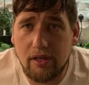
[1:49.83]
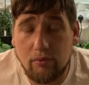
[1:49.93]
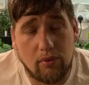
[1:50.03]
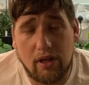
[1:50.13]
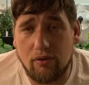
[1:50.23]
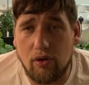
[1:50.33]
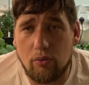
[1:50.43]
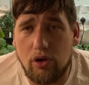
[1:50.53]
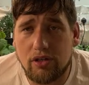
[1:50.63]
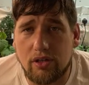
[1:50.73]
Whether or not it
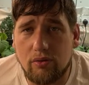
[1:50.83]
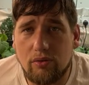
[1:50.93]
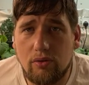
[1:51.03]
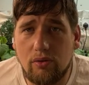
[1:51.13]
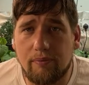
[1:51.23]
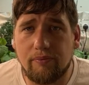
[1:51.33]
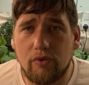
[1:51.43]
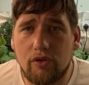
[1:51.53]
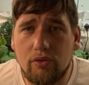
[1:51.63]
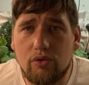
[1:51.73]
works, I don't know. I'm
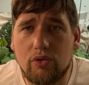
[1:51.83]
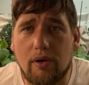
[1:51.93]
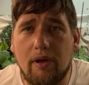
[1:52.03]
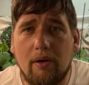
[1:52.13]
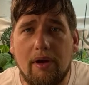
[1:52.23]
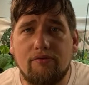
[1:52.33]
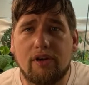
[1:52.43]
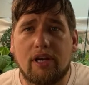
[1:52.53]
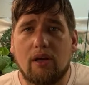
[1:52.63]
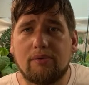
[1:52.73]
not too sure. Hello
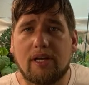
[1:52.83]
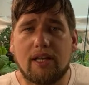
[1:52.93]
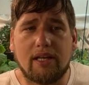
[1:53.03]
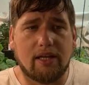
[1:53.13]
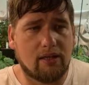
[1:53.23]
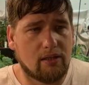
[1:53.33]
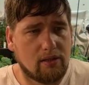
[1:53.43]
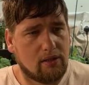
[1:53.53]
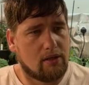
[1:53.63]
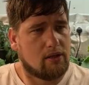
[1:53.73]
Hendrik, hello Deadly.
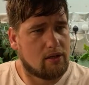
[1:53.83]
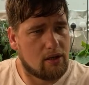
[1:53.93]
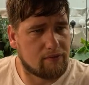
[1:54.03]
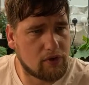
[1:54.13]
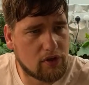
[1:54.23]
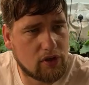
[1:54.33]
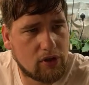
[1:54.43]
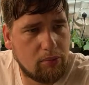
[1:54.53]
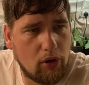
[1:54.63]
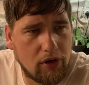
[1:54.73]
I've just
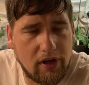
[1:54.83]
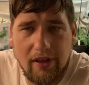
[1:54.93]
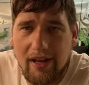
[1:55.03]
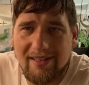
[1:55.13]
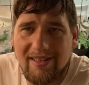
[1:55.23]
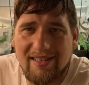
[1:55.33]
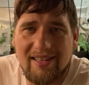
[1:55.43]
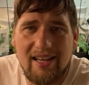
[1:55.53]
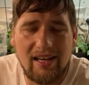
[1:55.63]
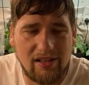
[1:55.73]
spotted that
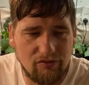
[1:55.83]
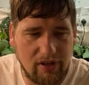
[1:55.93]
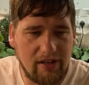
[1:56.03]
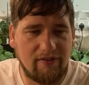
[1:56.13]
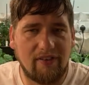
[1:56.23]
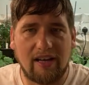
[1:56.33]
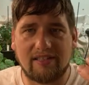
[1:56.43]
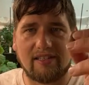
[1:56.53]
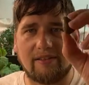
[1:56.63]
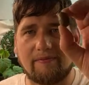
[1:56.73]
snail is really
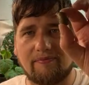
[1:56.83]
fast.